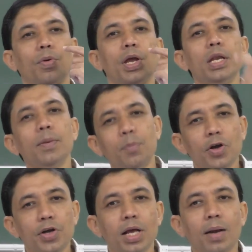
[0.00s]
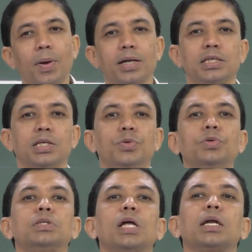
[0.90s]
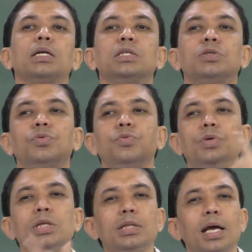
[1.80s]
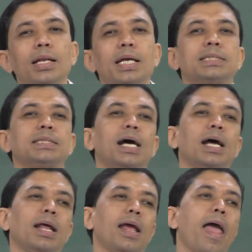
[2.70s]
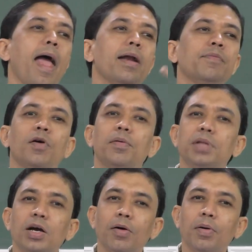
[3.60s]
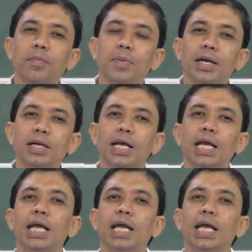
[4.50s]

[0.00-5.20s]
any political party whose target is to win the election and form the government,